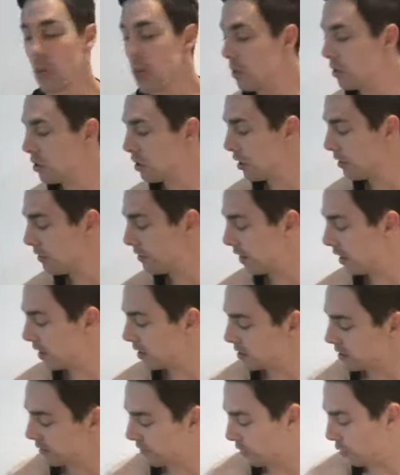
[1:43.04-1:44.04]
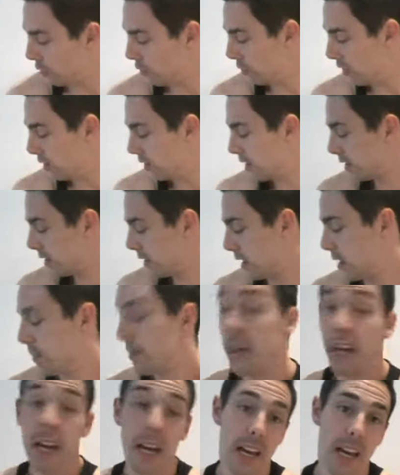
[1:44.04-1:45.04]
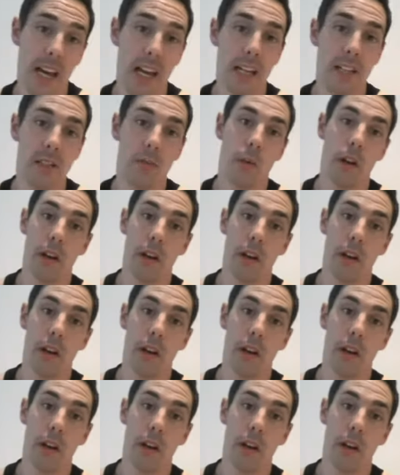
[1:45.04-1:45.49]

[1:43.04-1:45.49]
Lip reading: So first of all, this is going to be a here's